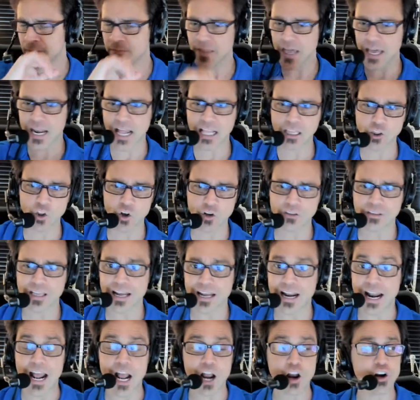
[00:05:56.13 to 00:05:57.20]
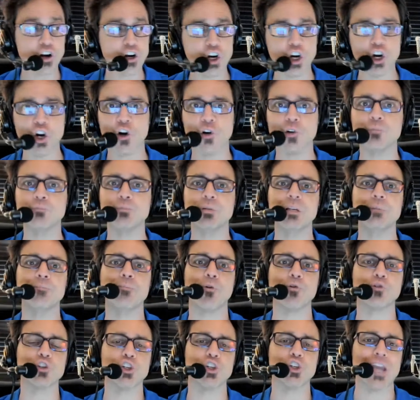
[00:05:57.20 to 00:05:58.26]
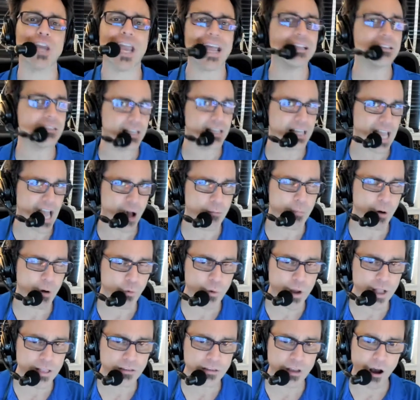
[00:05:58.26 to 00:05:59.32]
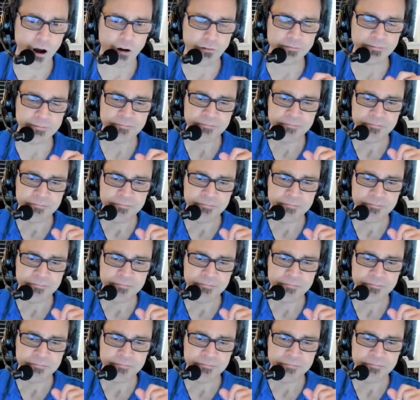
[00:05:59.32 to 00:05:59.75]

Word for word: And I looked in and I heard people chanting out my window.